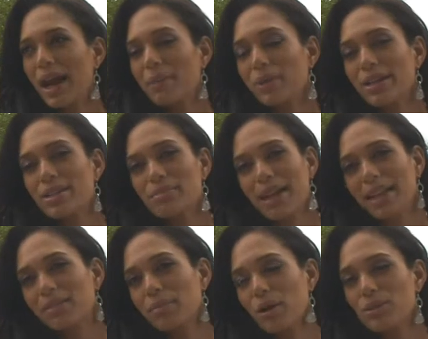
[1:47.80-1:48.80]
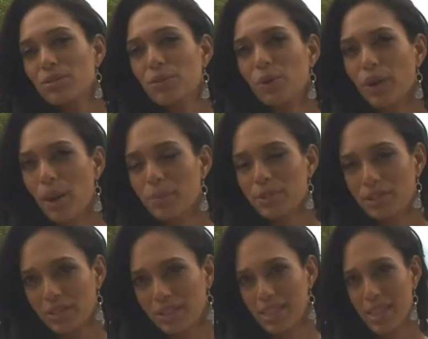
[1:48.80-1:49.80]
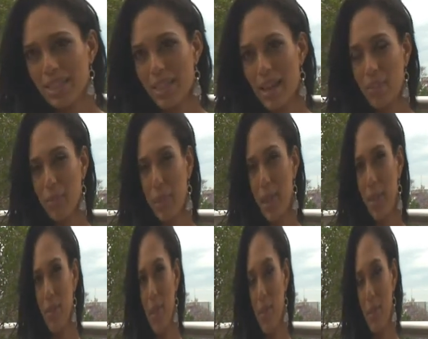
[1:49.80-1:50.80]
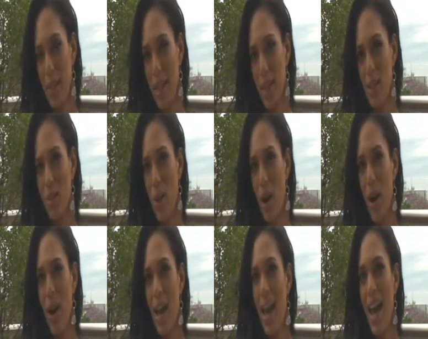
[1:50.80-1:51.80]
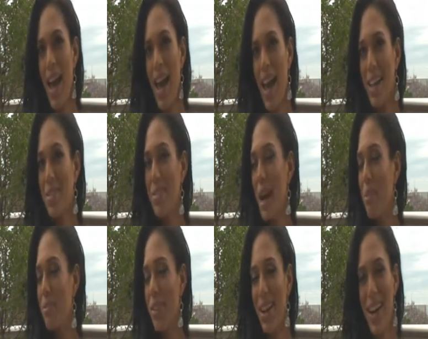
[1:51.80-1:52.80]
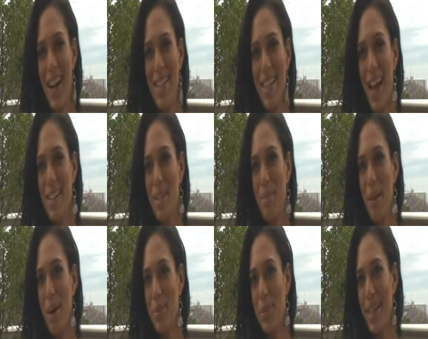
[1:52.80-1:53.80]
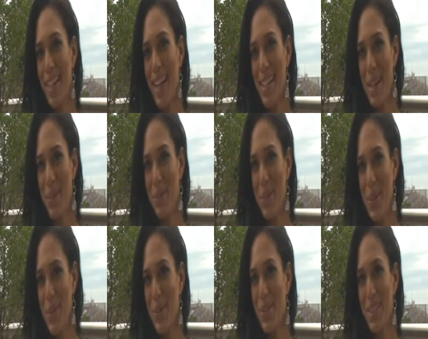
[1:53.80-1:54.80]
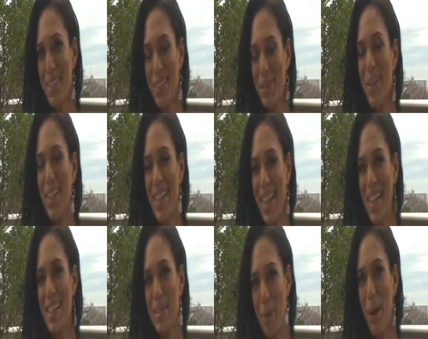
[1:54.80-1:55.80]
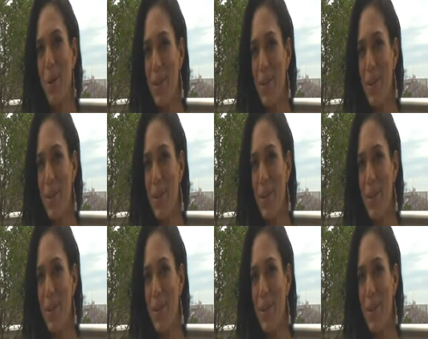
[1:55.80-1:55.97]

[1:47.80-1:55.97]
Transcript: I'm going to make the most of all the opportunities that have been given to me thus far and I'm very excited about what next year will hold. The world really is my